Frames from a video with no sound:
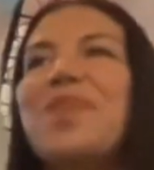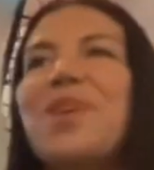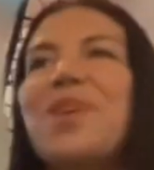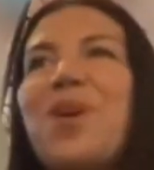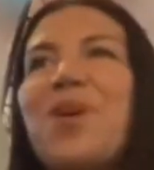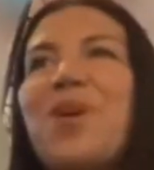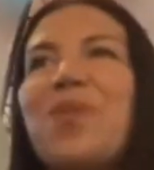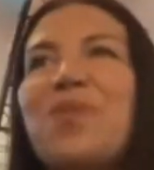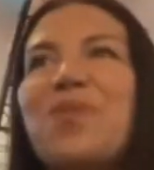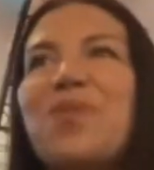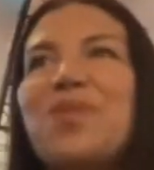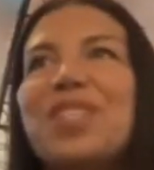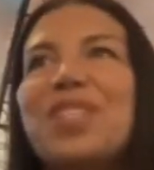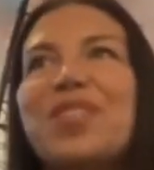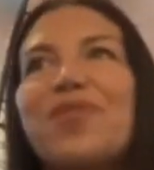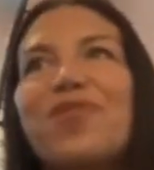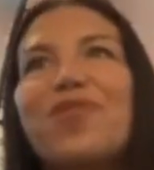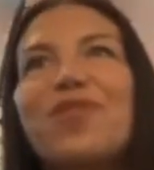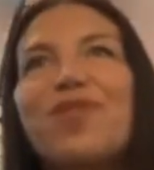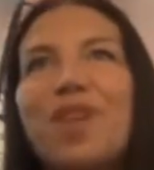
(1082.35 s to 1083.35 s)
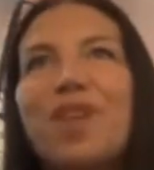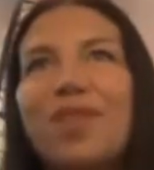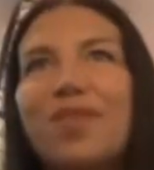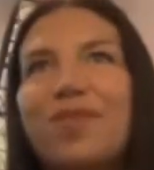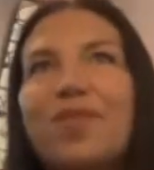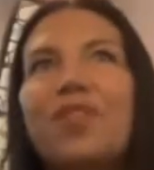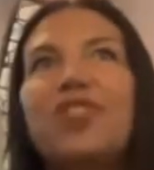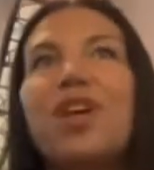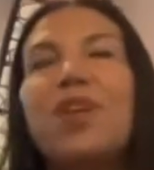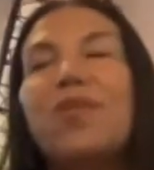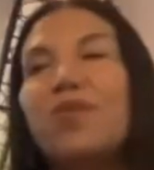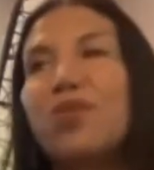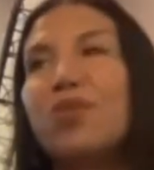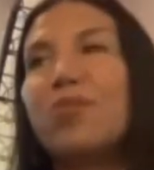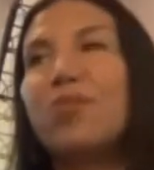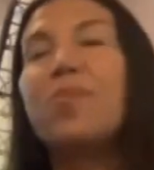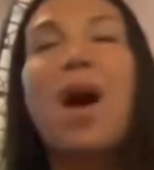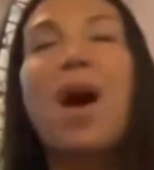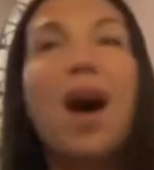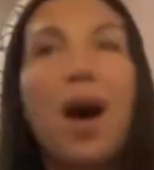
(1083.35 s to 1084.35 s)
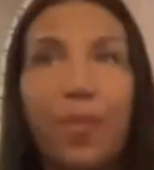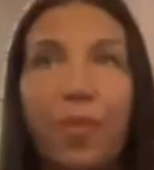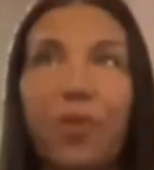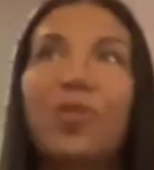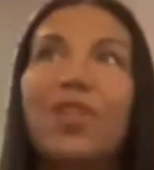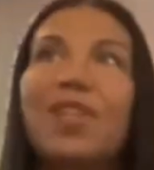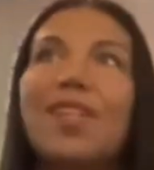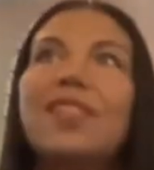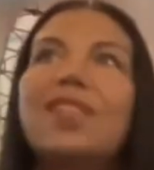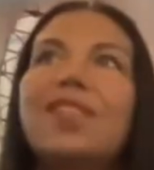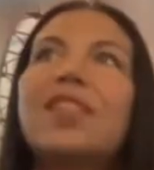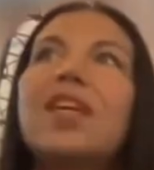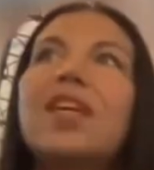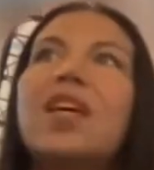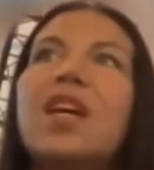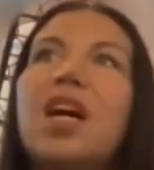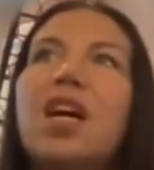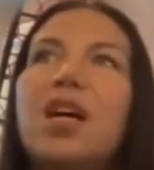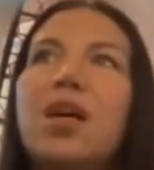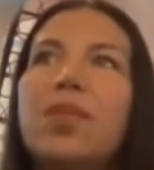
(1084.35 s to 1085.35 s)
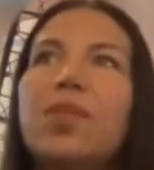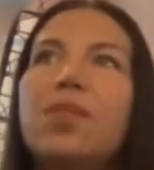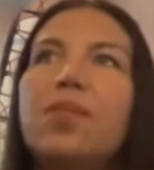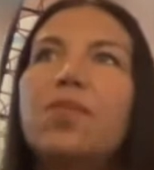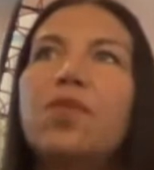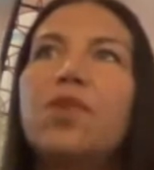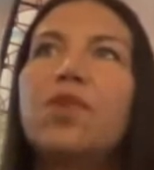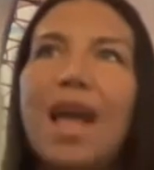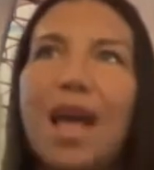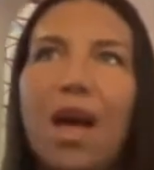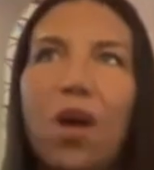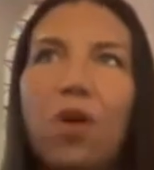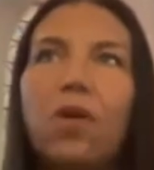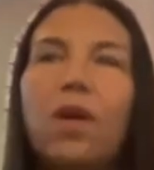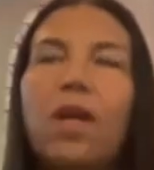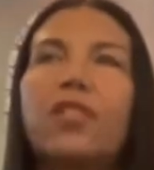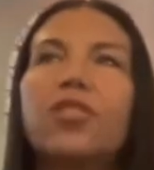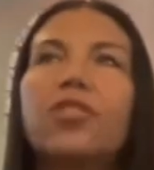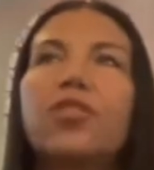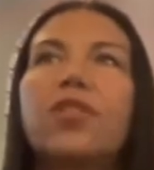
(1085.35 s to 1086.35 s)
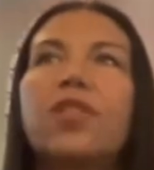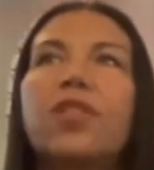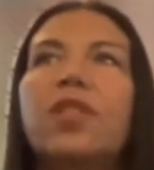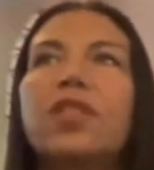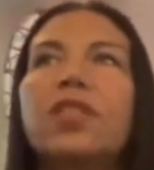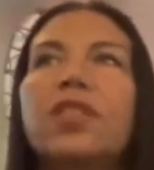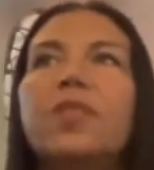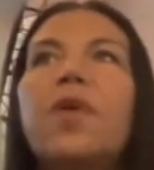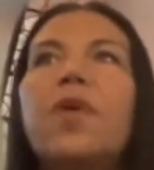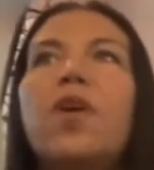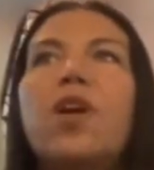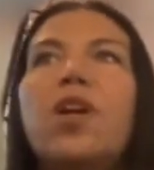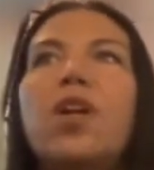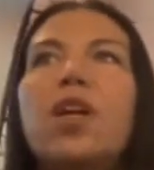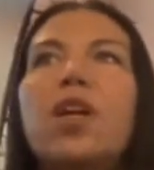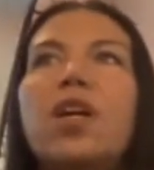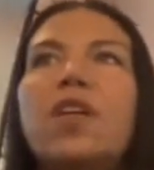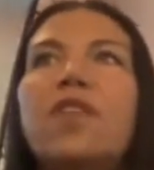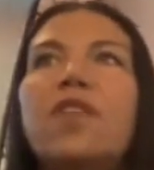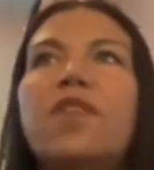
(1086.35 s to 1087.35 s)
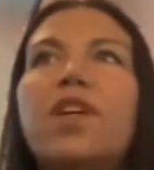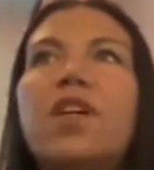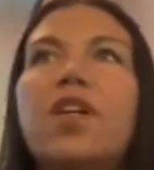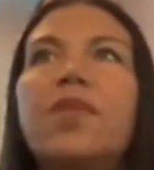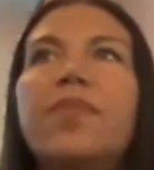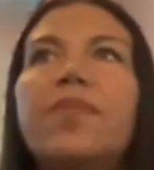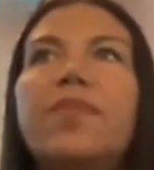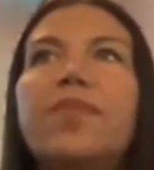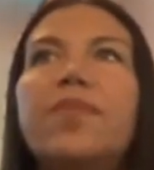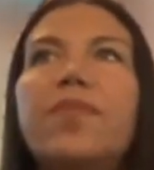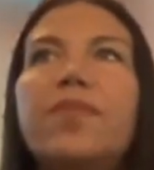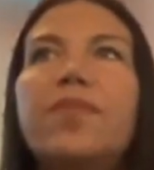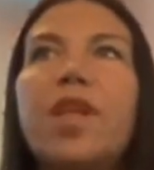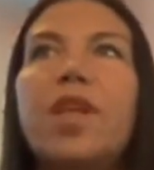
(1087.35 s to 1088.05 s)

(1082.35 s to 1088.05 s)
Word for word: you know just for the general populace um, we're now entering this part of um,